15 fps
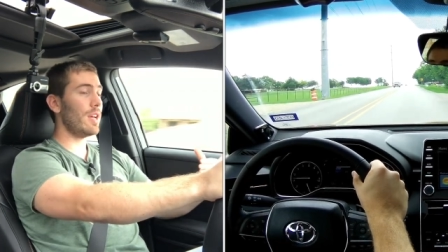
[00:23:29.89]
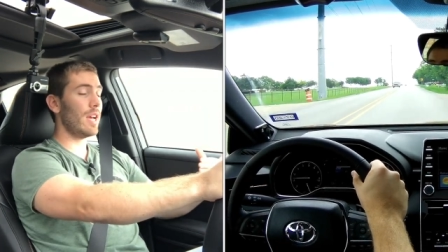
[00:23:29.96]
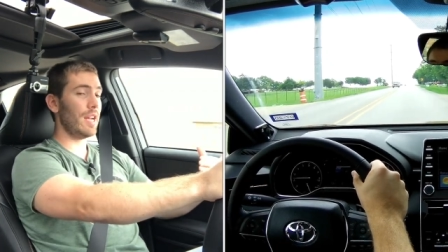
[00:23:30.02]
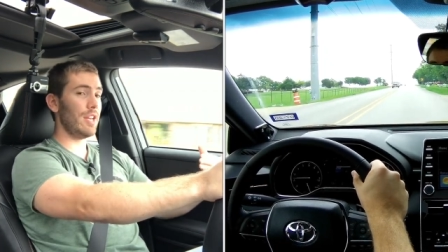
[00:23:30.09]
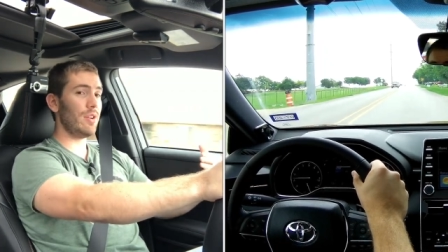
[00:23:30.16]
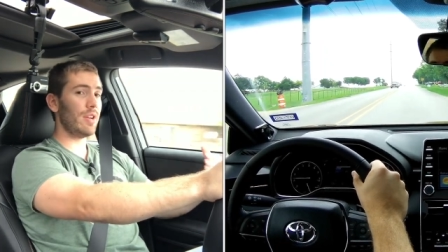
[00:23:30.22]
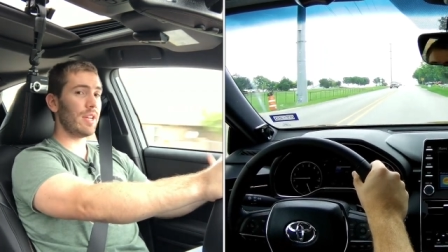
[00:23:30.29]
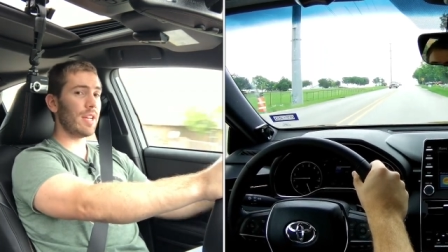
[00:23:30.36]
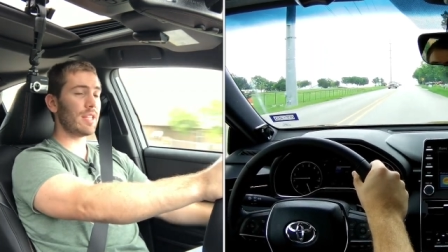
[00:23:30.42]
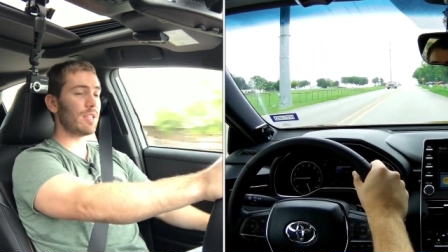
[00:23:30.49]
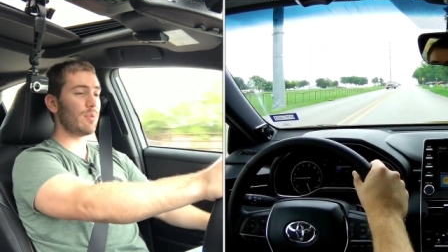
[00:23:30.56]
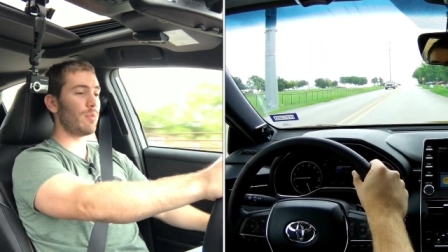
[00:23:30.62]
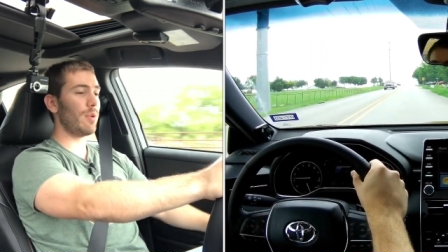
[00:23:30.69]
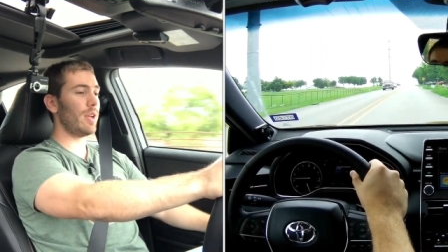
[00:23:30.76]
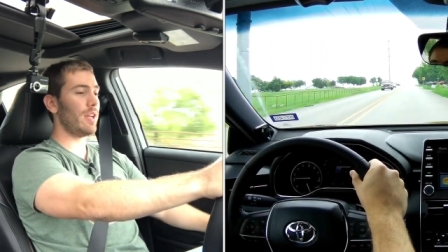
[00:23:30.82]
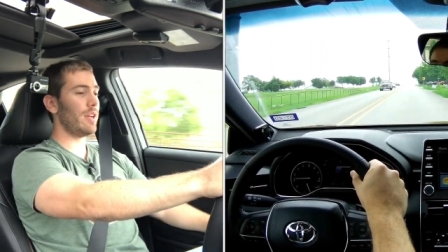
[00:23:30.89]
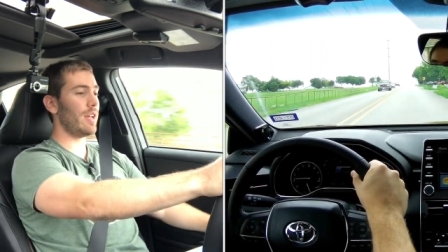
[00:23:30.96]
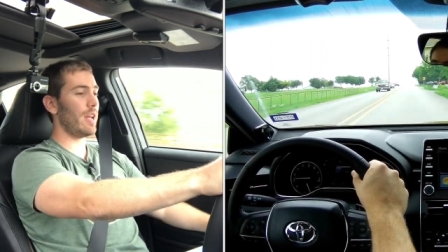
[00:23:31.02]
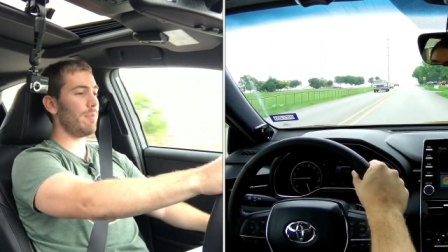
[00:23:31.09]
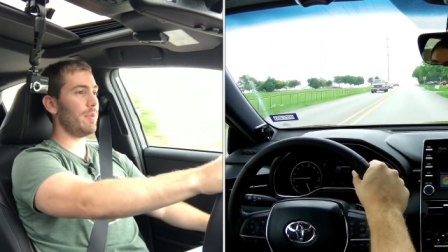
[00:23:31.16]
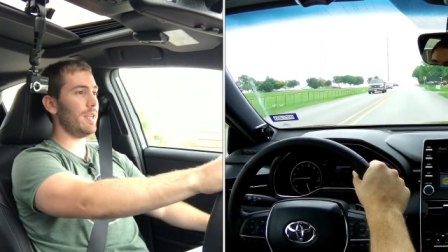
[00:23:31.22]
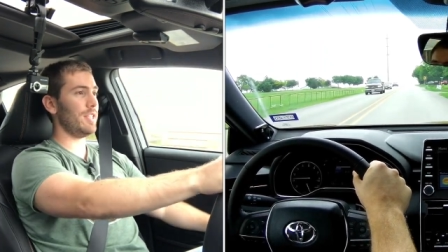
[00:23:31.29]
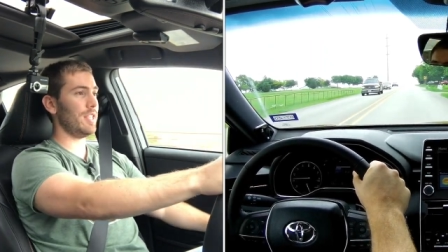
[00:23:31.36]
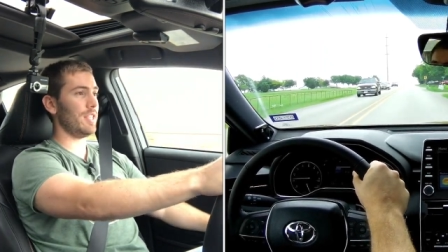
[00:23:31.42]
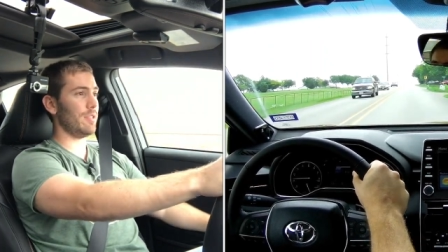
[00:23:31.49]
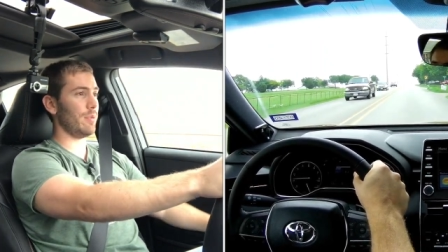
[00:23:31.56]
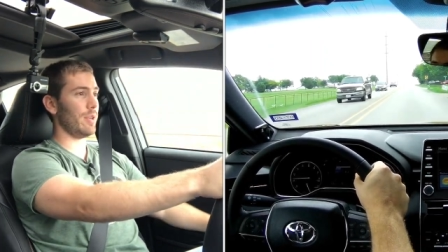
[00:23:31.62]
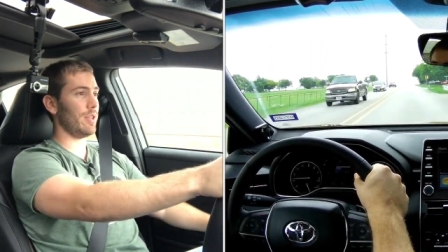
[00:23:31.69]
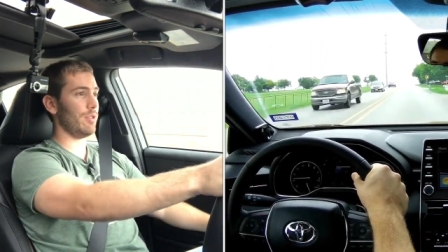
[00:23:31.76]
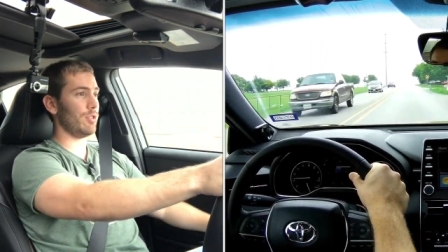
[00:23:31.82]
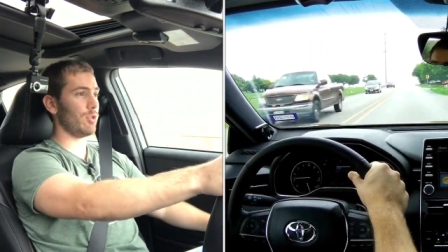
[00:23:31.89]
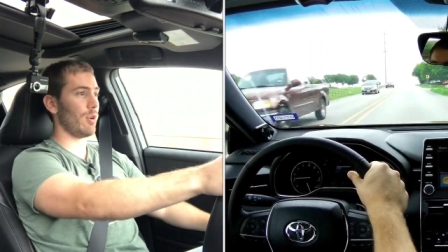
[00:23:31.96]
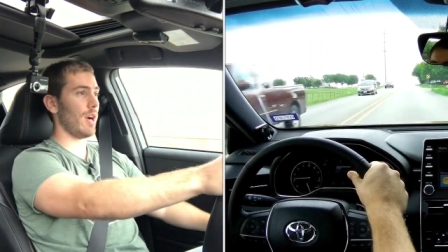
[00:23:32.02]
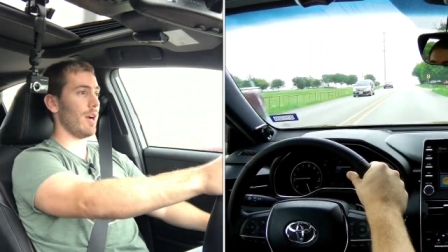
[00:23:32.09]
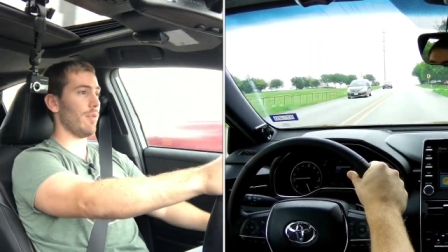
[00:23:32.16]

and you can get some pretty good MPGs when you try.